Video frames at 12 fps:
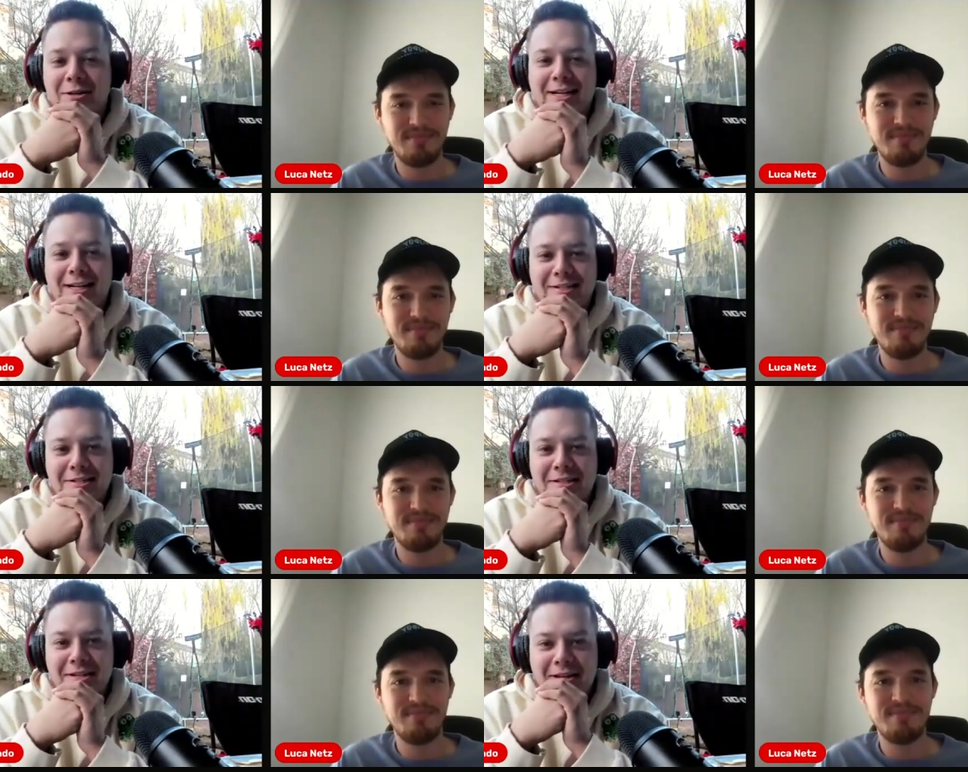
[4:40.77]
Speaker 1: three
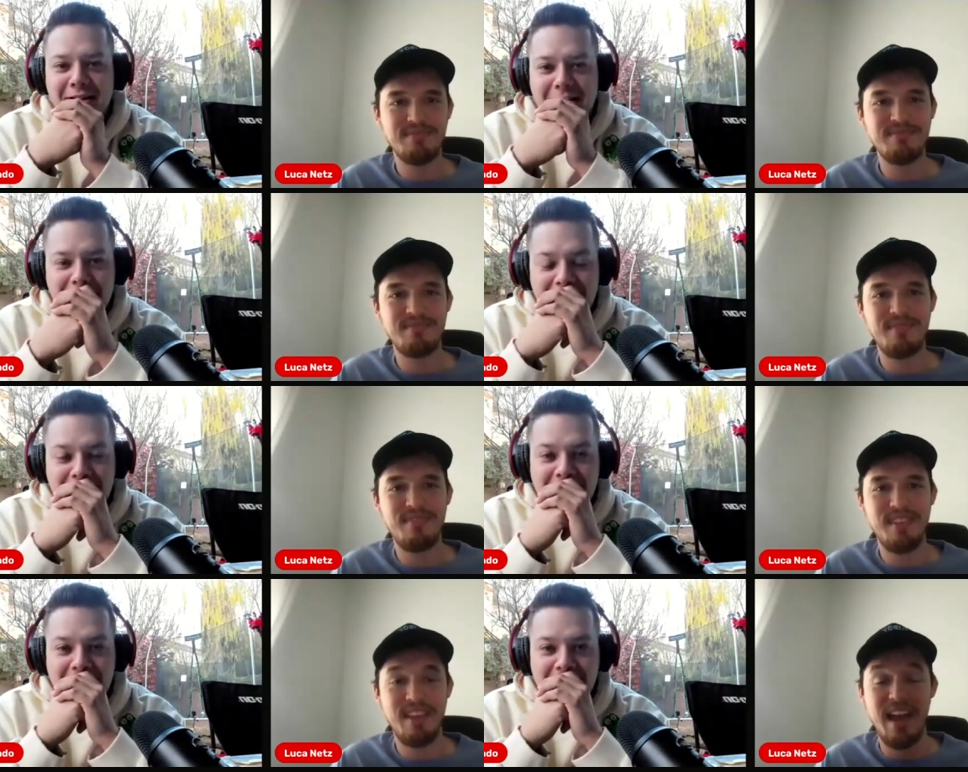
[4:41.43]
kids.
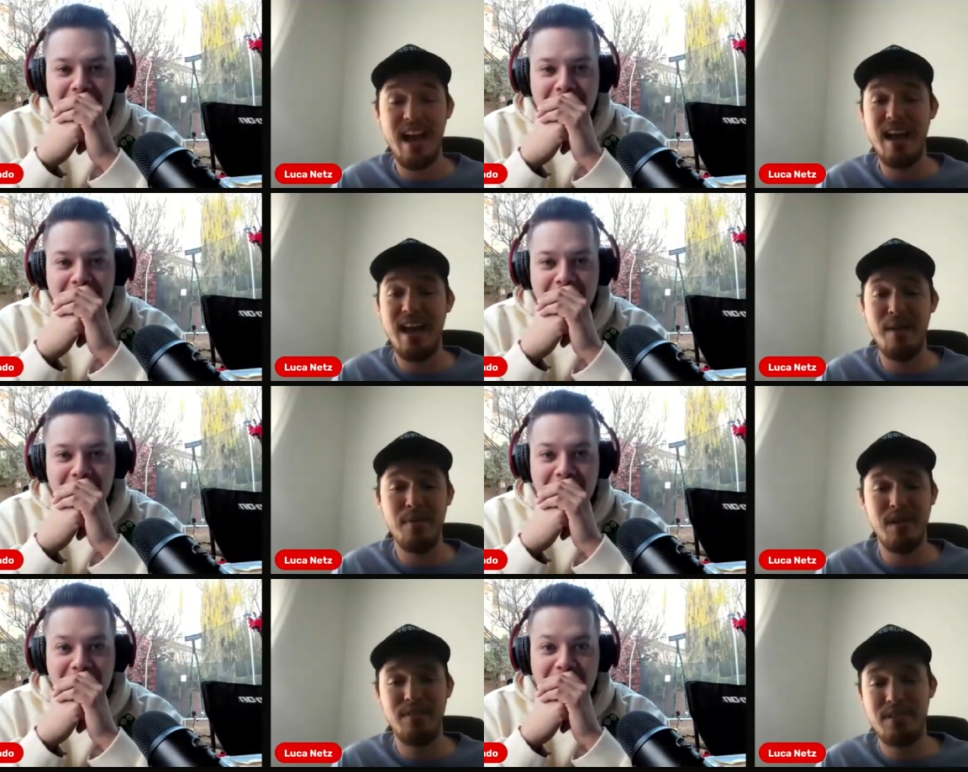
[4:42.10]
Speaker 2: Yeah, I
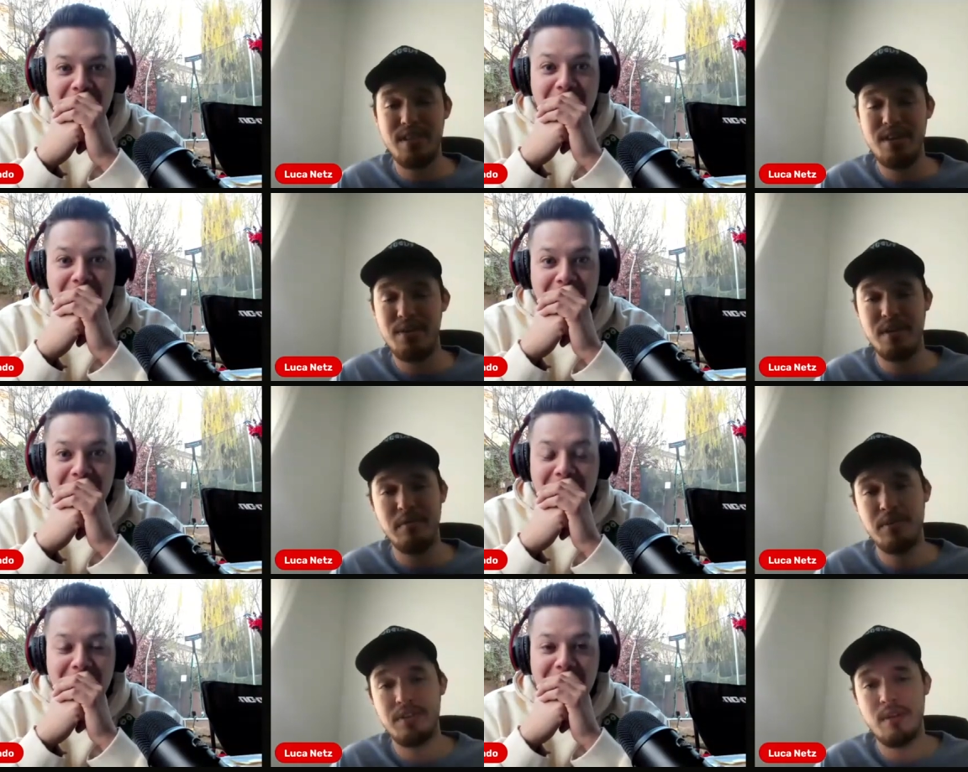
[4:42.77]
would love to send you
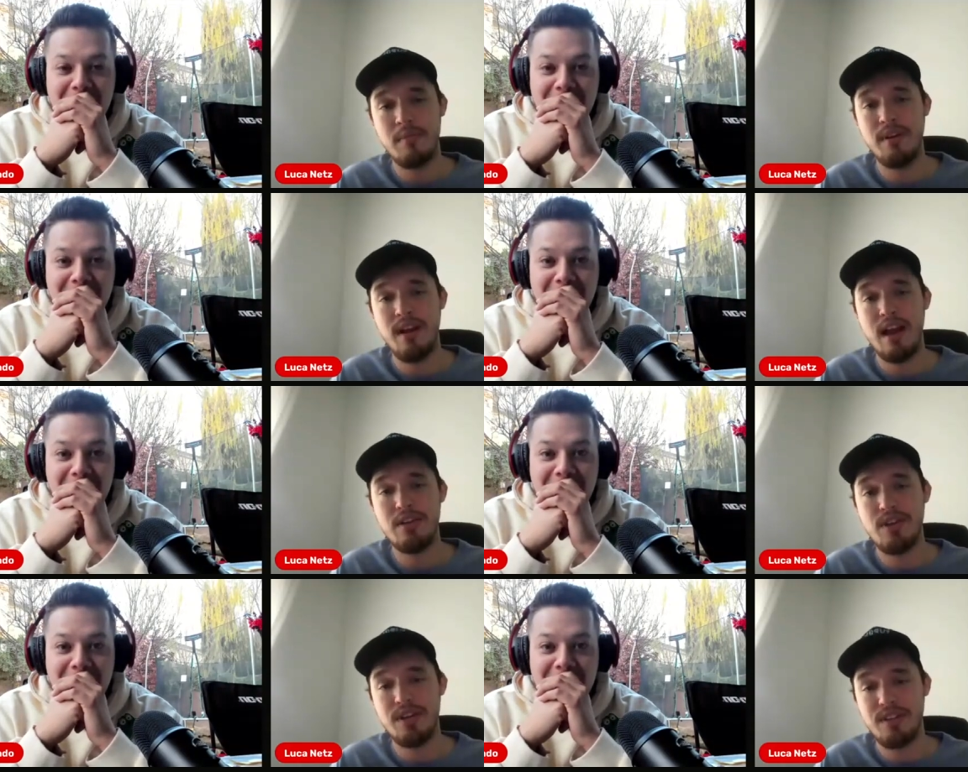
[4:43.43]
some. Just send me your
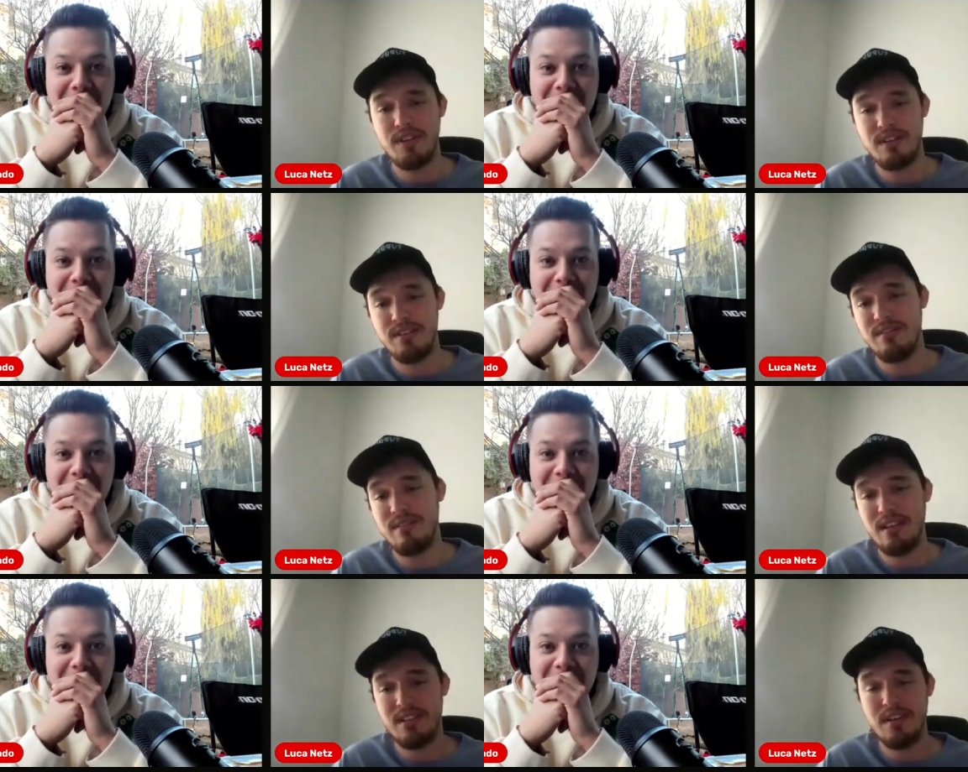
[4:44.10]
address
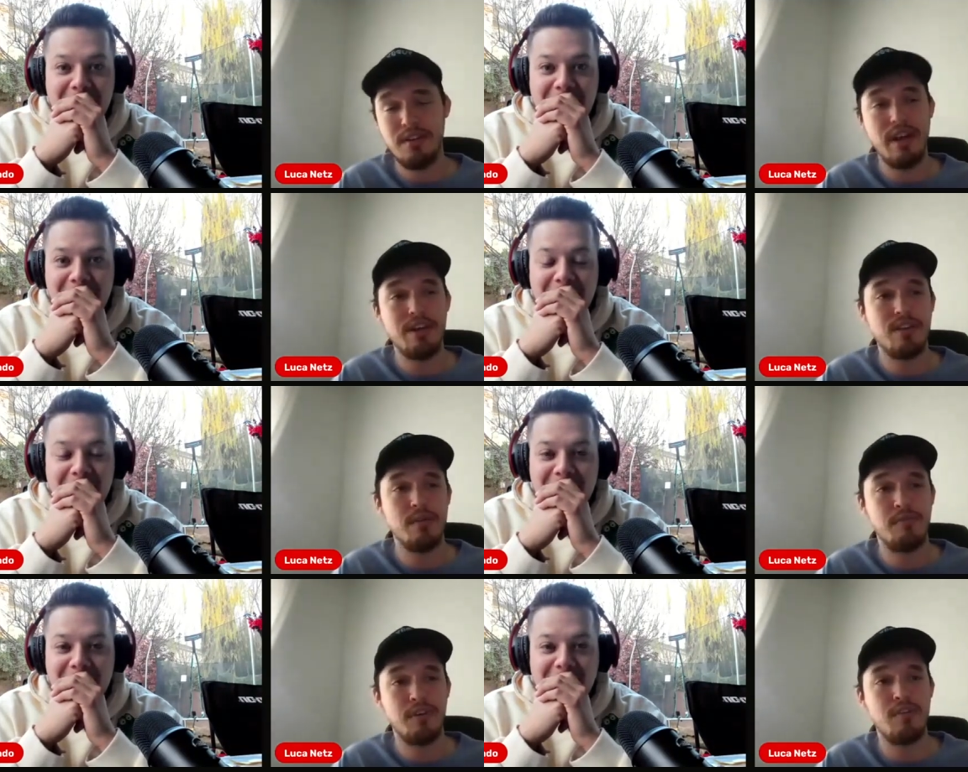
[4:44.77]
and I'll send you guys
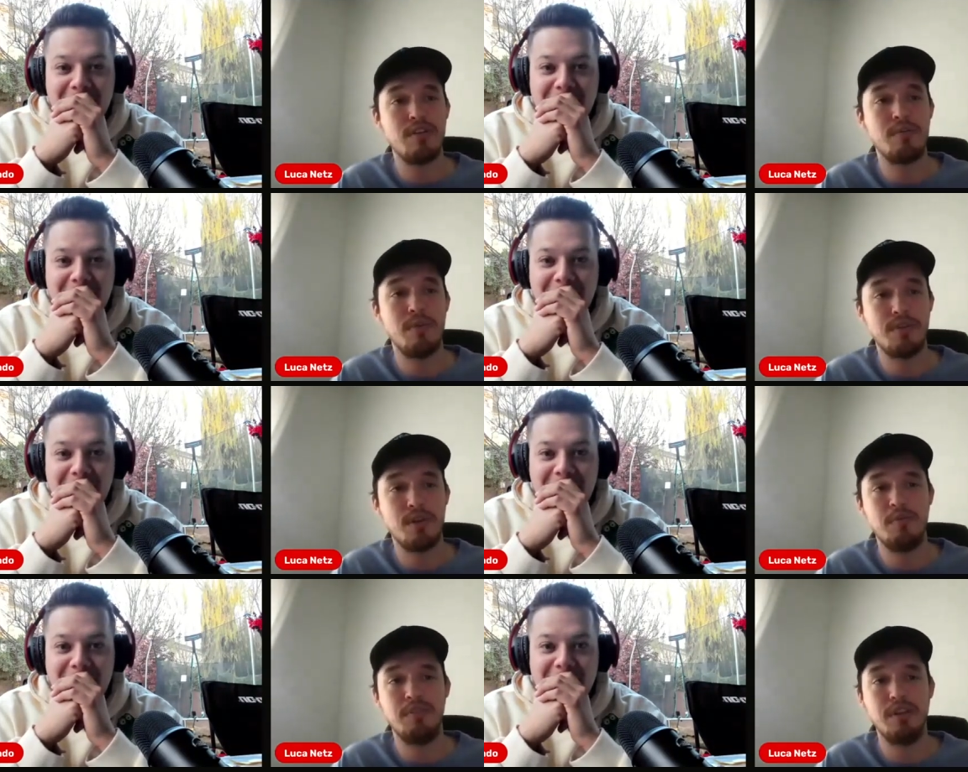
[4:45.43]
some for
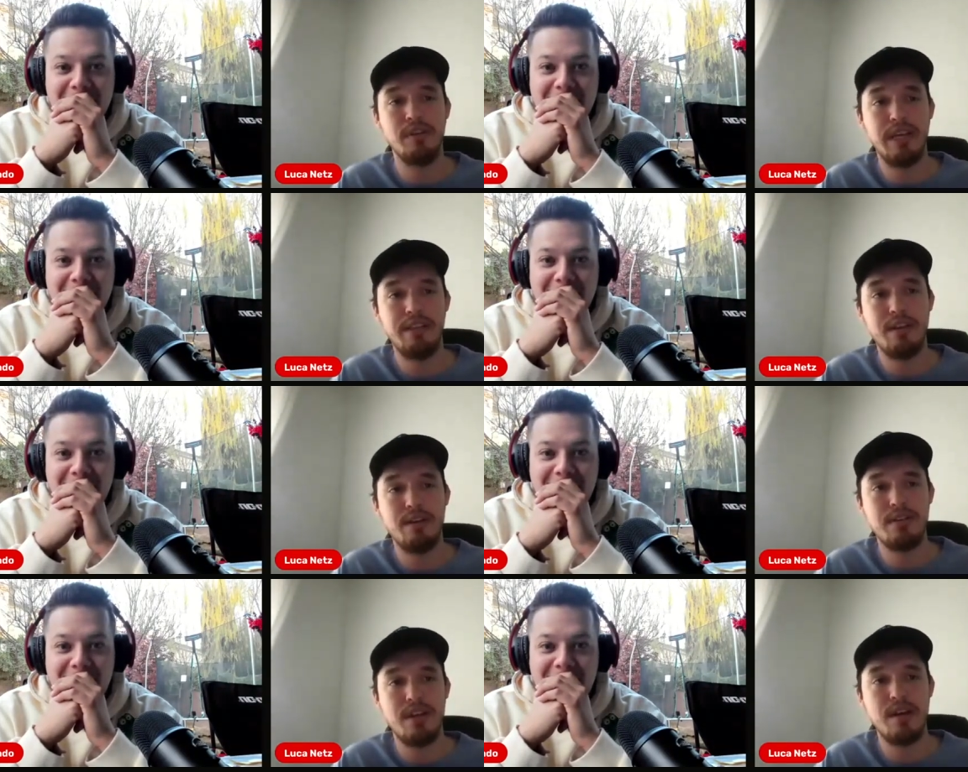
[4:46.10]
Christmas. Hopefully, it'll get
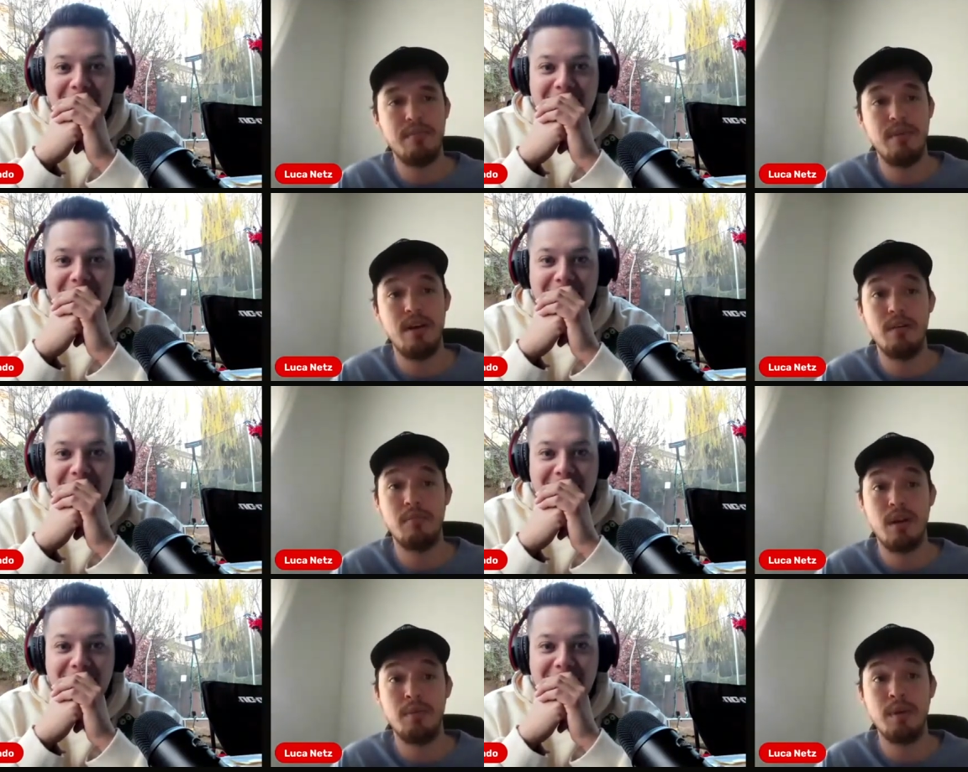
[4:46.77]
there in time.
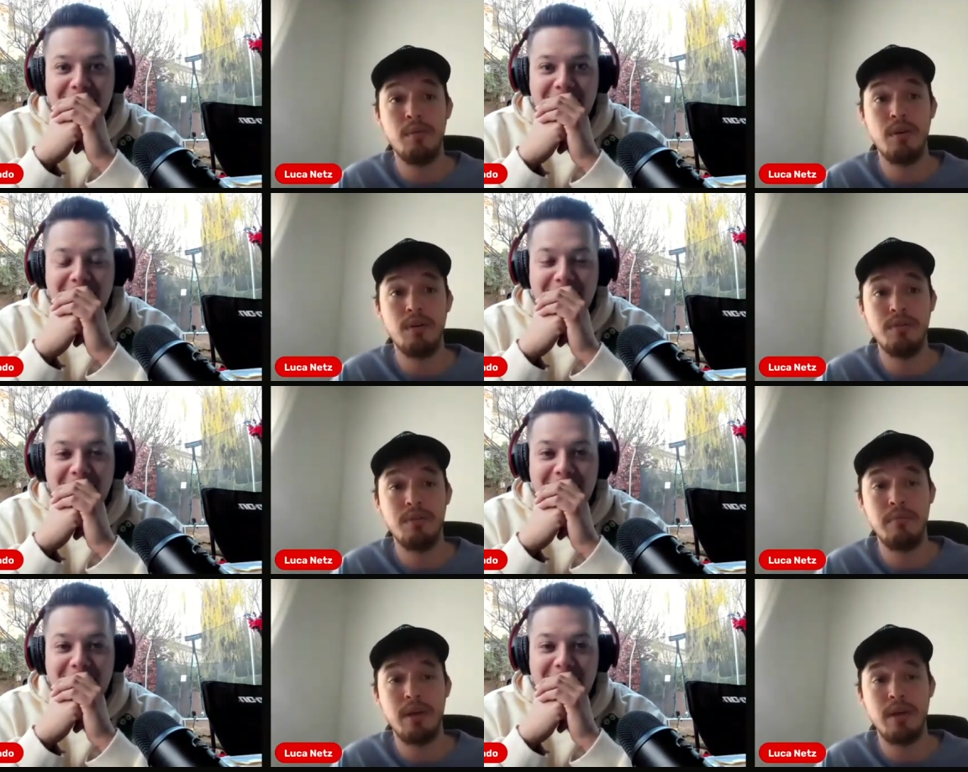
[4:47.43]
Oh, probably won't,